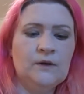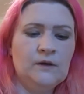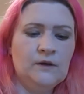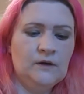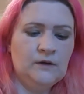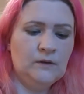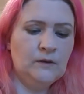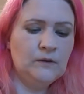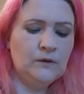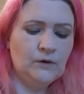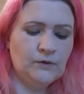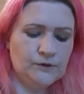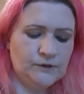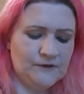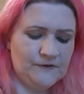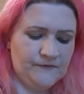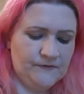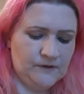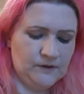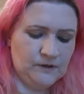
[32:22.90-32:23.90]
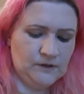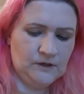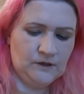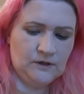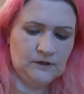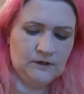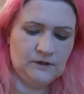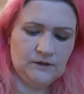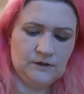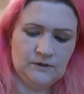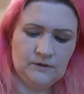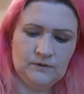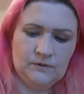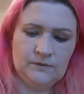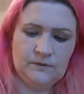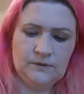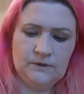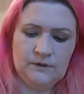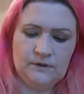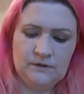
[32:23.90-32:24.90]
Lots of good
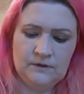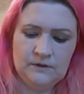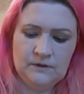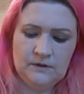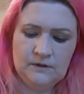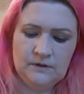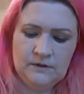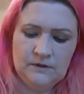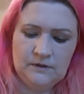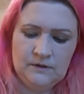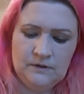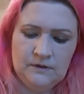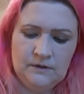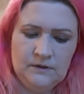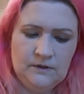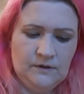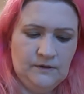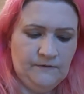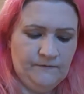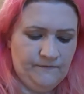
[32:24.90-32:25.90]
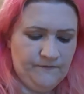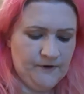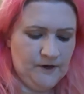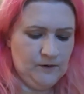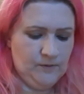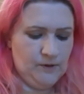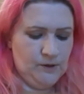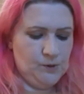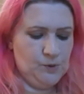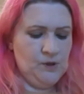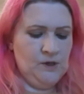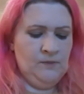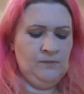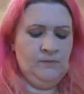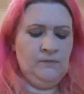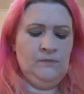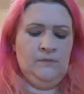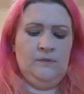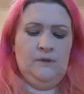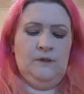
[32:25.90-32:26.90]
articles. Fairy
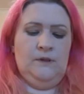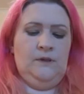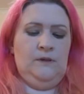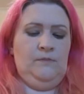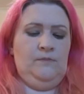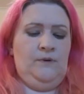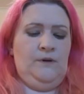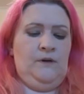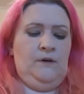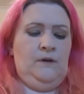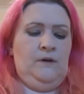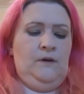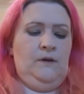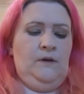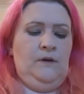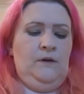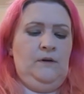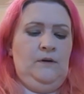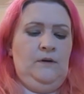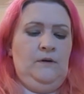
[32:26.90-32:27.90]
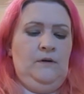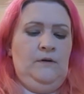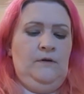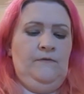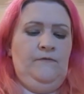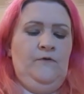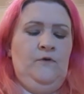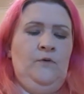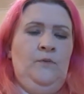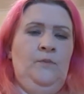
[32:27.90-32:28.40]
Dreams by Yvonne